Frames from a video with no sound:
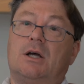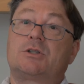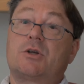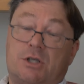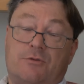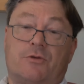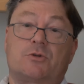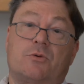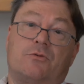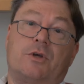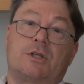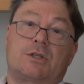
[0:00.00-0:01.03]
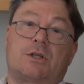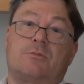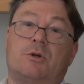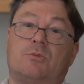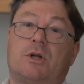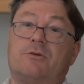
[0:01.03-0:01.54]
Josephus refers to
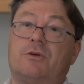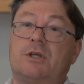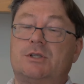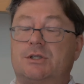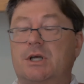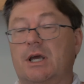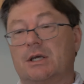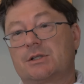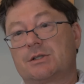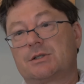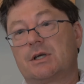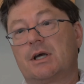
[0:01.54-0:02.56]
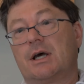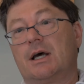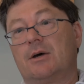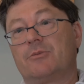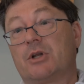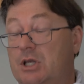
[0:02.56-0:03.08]
them in one of his texts,
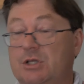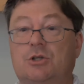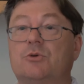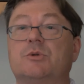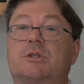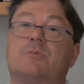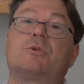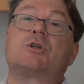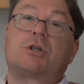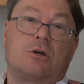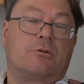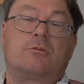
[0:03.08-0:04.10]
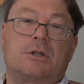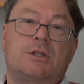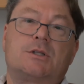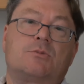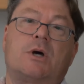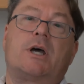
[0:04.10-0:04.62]
that he's used them to show, you know,
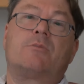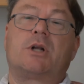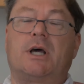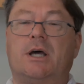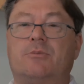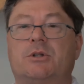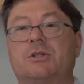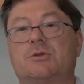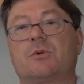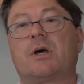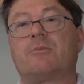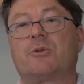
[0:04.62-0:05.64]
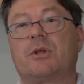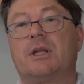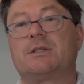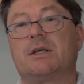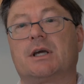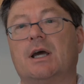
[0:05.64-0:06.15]
this is why I'm reliable, this is why I'm
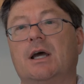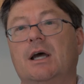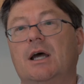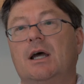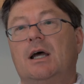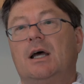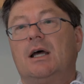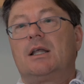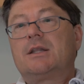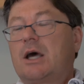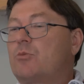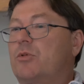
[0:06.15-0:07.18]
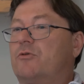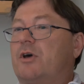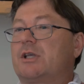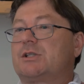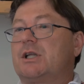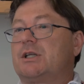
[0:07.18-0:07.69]
authentic. That would be
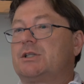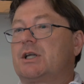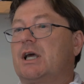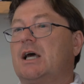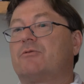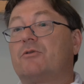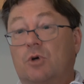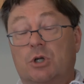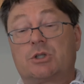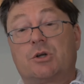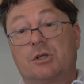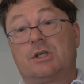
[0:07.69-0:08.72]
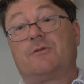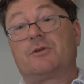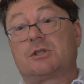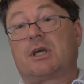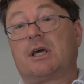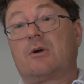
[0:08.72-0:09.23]
fascinating to have. We've got
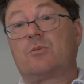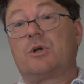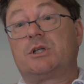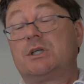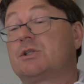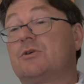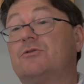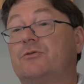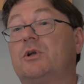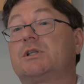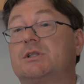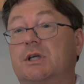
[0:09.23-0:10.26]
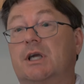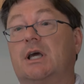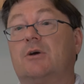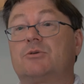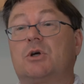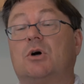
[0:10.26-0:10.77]
Josephus' account, which is the fullest
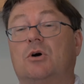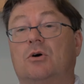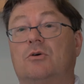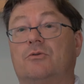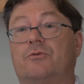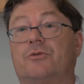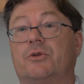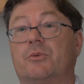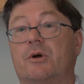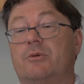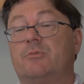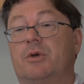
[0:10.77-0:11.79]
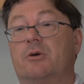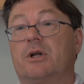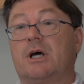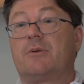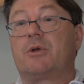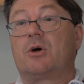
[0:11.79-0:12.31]
account of the Roman
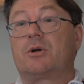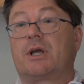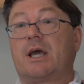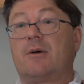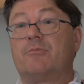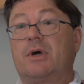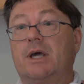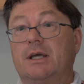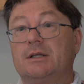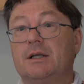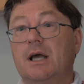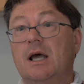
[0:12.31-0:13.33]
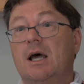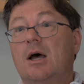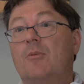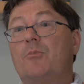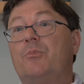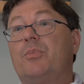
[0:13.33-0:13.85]
Imperial Army on campaign,
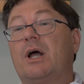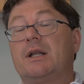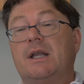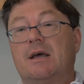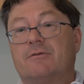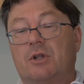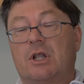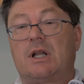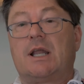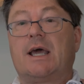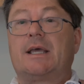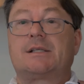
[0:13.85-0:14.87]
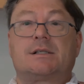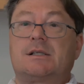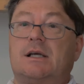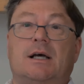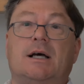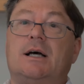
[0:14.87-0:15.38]
but nevertheless,